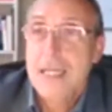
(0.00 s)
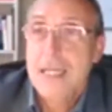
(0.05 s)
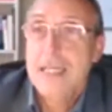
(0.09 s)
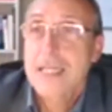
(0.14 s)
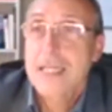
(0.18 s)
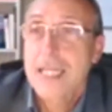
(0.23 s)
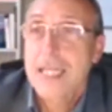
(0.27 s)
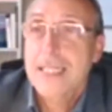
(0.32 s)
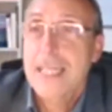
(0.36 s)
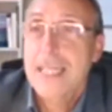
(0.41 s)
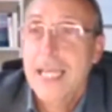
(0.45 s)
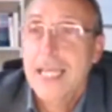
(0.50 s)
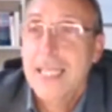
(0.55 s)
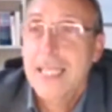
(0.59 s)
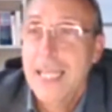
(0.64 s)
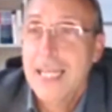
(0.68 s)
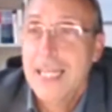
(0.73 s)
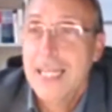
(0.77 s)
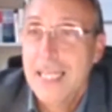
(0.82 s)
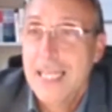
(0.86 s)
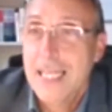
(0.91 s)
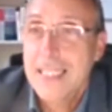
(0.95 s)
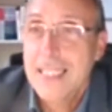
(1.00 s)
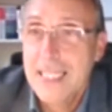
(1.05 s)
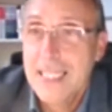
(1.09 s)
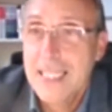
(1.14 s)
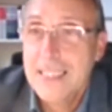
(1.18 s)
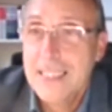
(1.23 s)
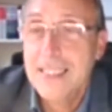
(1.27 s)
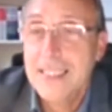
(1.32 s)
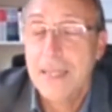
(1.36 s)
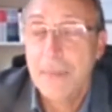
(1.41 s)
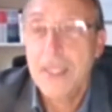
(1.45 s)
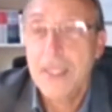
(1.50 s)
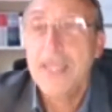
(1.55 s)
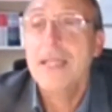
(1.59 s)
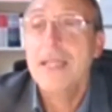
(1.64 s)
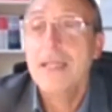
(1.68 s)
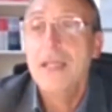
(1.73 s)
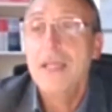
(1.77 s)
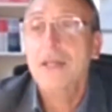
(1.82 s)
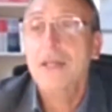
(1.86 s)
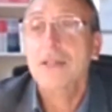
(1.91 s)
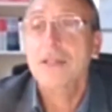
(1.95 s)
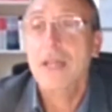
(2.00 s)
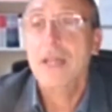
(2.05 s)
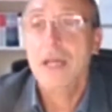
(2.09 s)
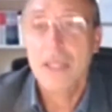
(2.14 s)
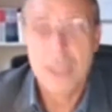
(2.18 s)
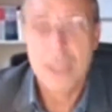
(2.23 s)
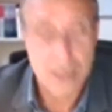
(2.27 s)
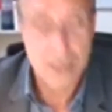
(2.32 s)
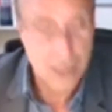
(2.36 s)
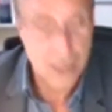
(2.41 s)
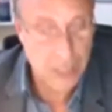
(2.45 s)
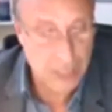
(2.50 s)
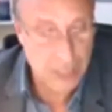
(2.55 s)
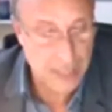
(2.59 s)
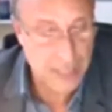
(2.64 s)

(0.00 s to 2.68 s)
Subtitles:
the system in the ontology,